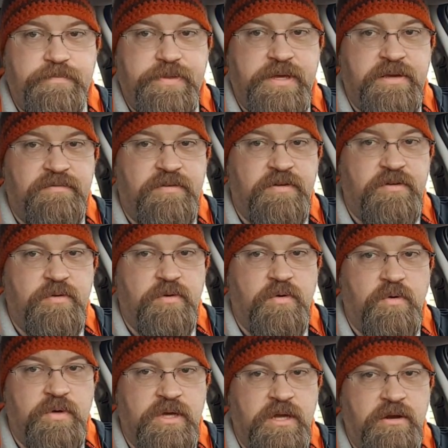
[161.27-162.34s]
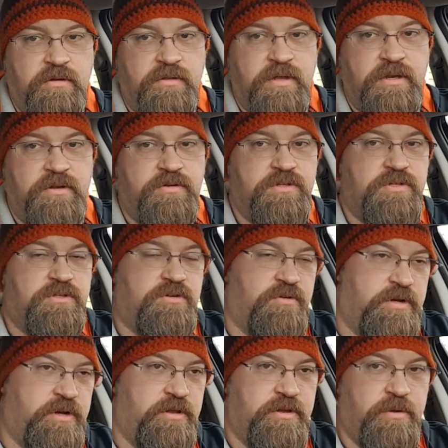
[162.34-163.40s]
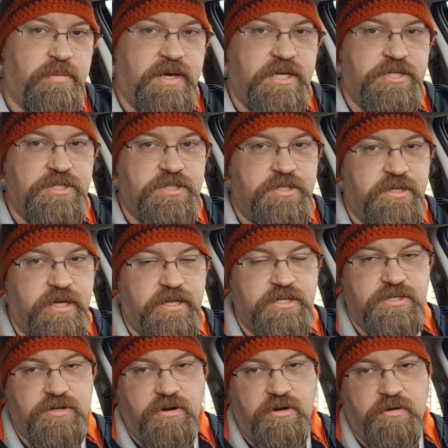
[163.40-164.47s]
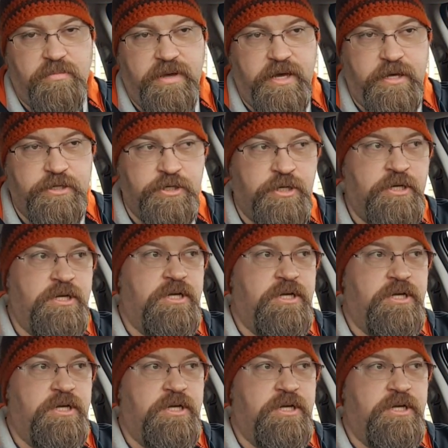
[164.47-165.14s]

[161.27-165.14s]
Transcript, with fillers: If you do a whole year, then you turn in all your badges and you get a star badge.